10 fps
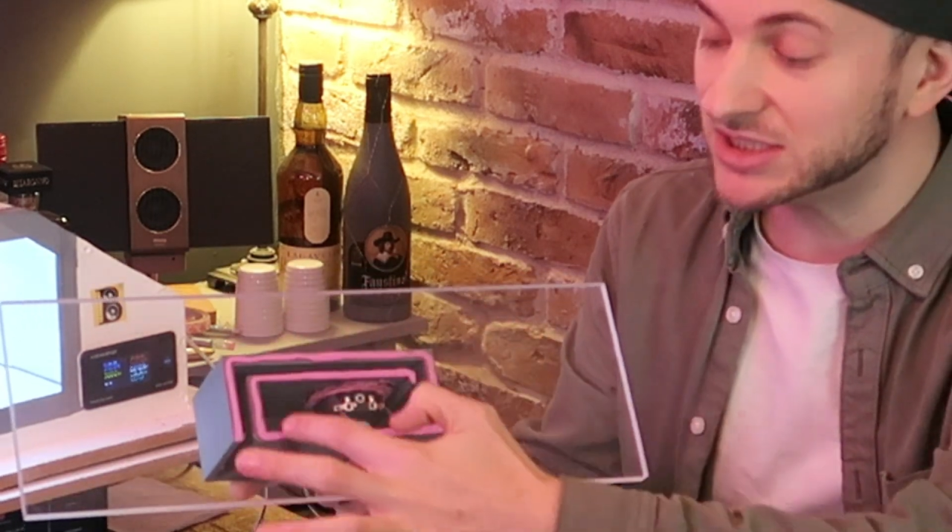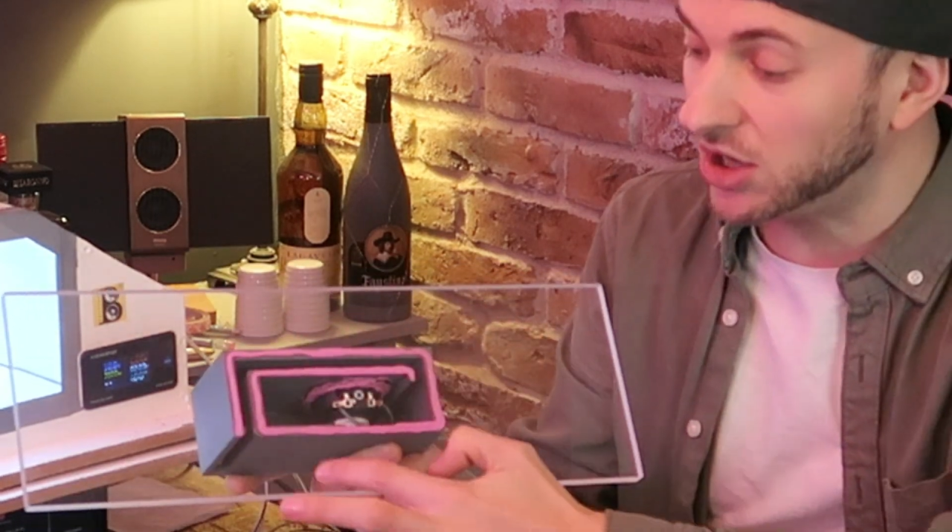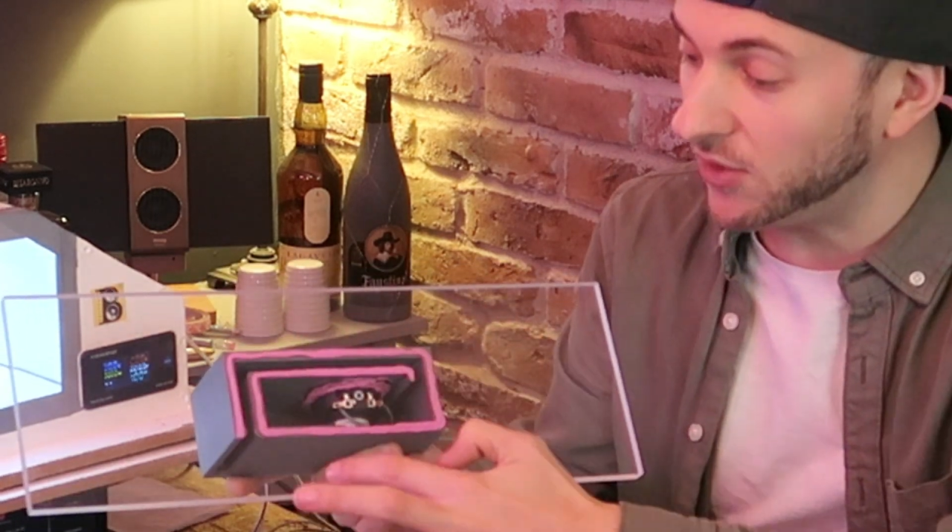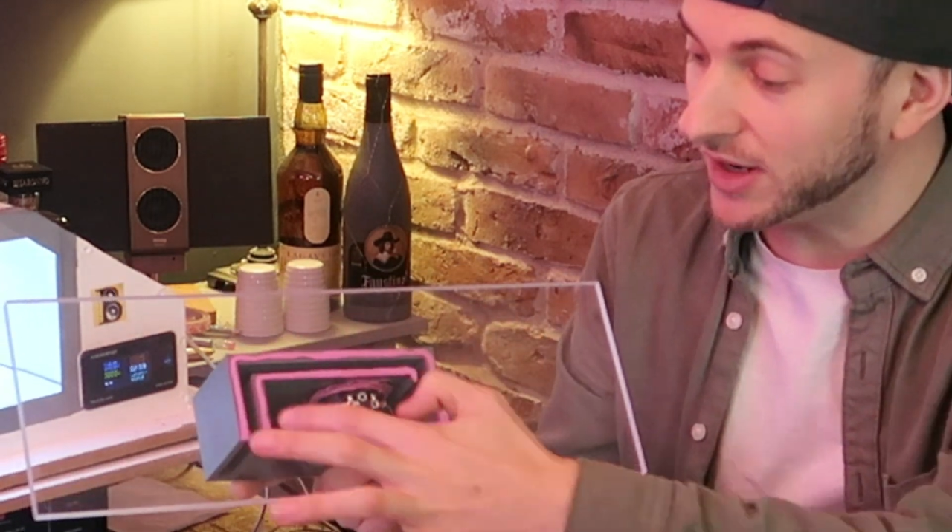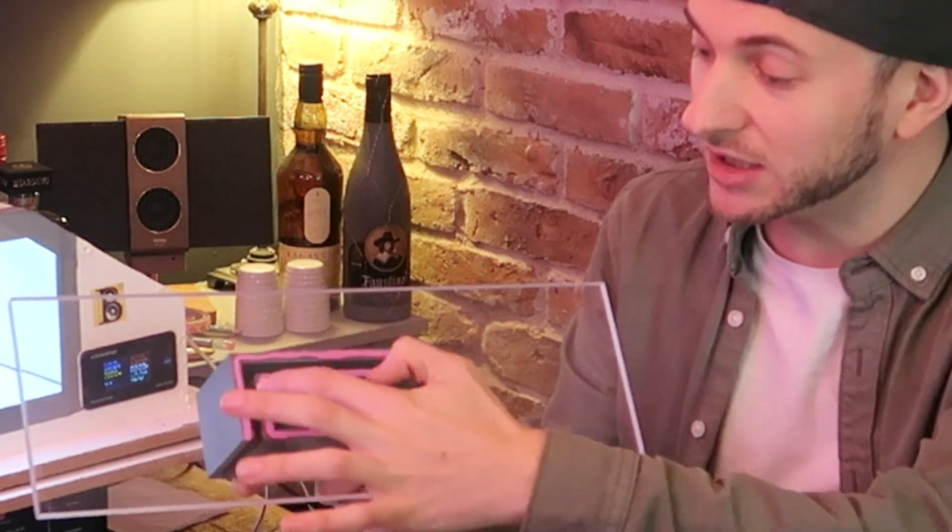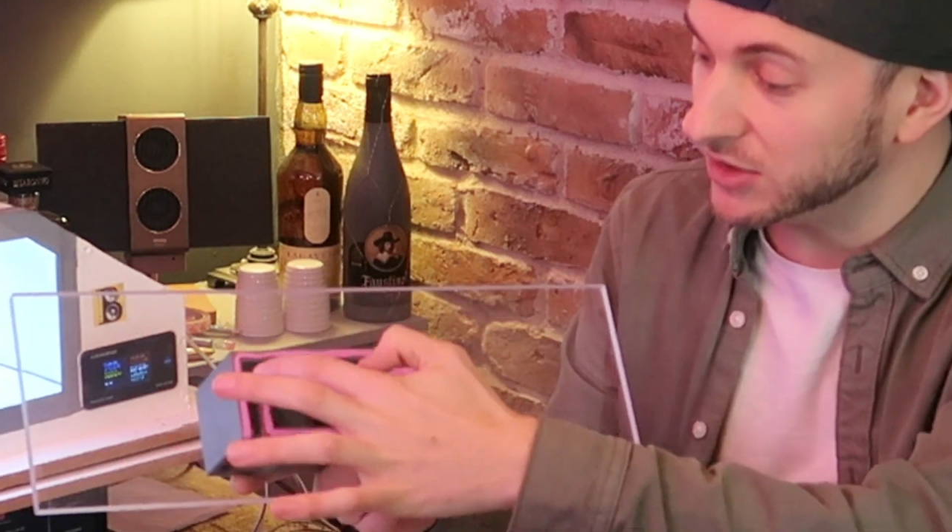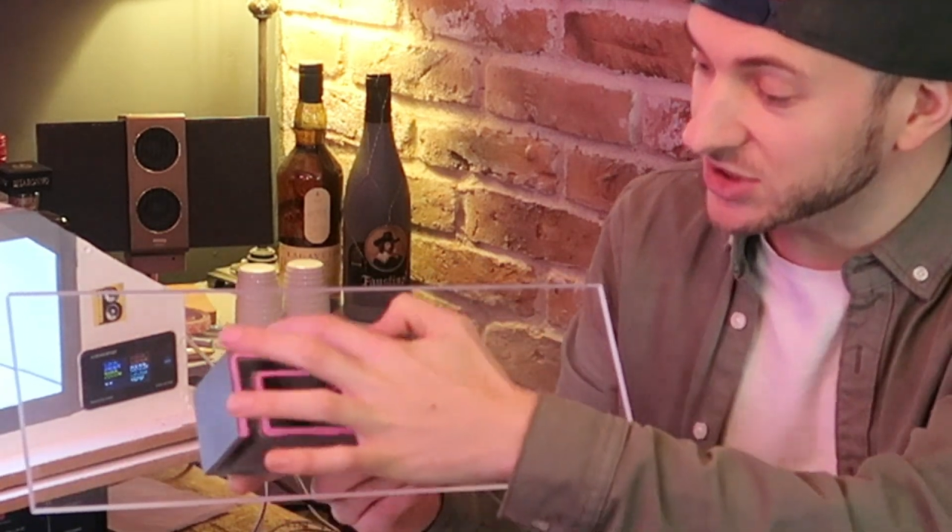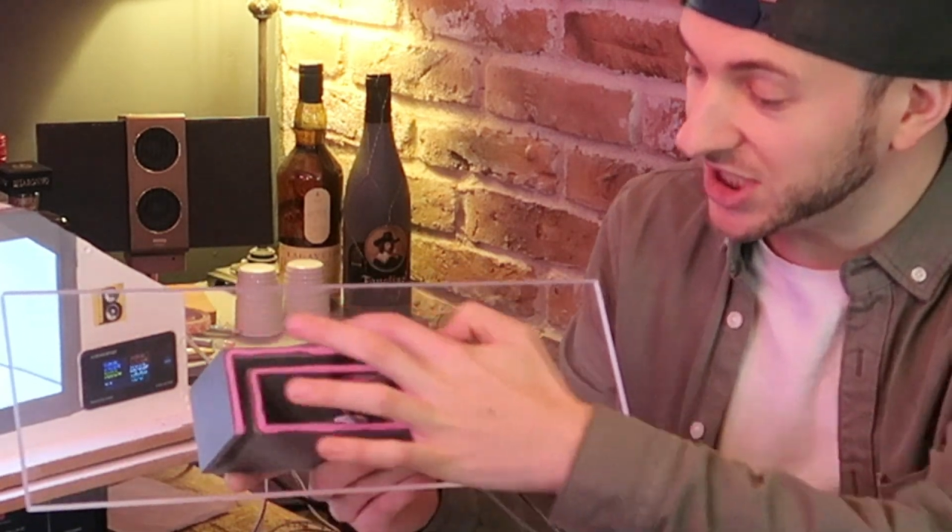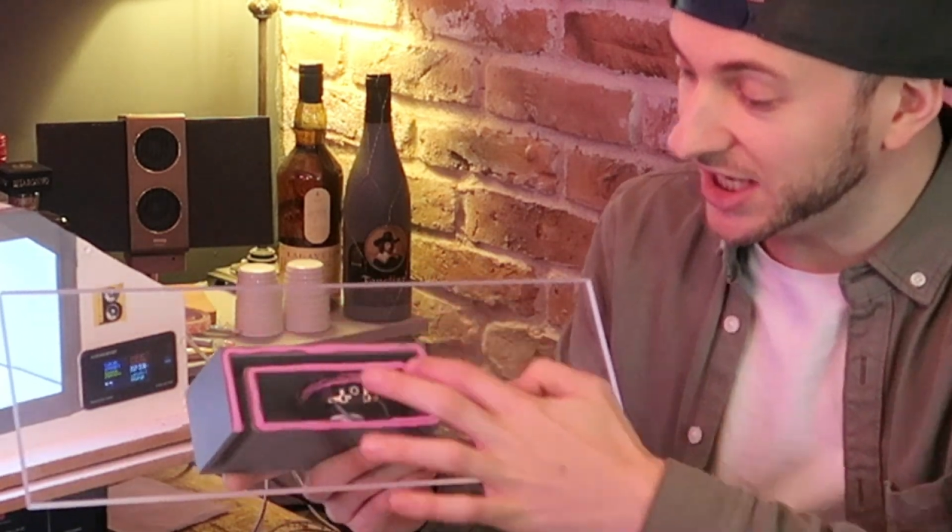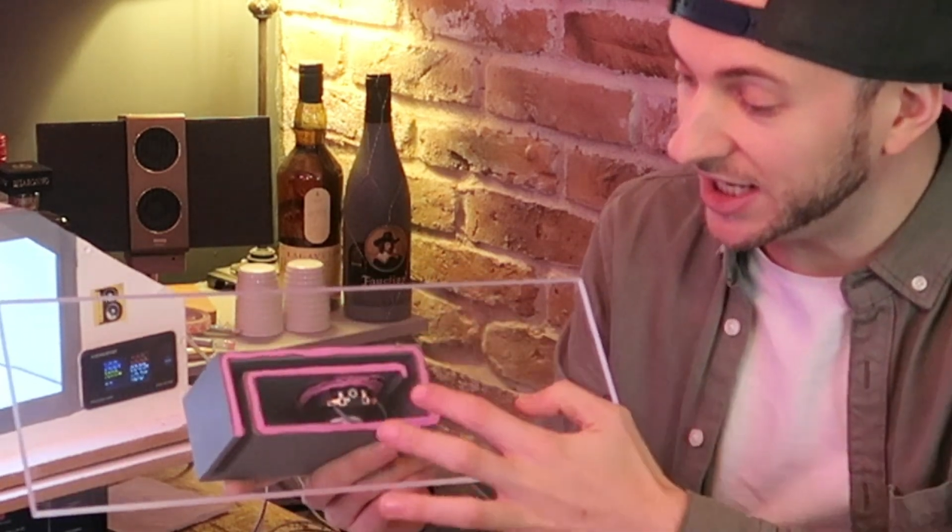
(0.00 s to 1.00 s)
style
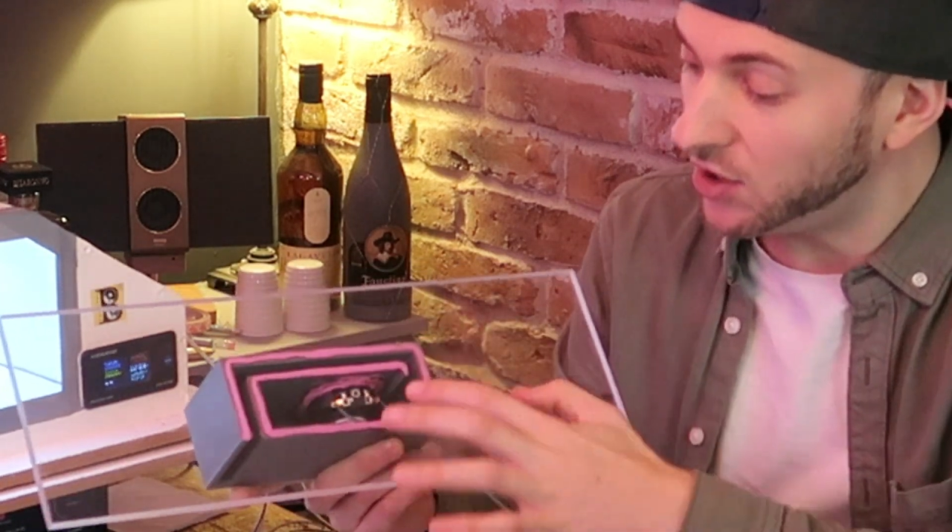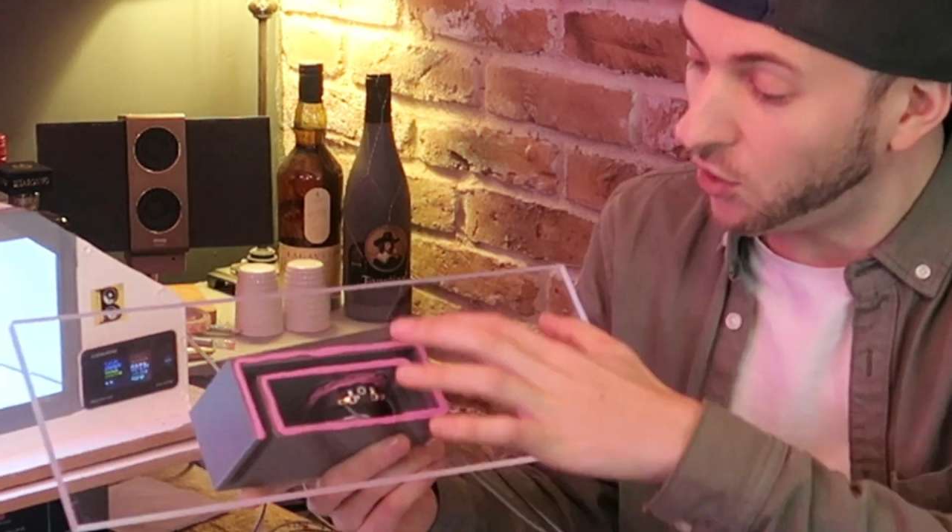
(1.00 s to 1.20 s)
enclosure here,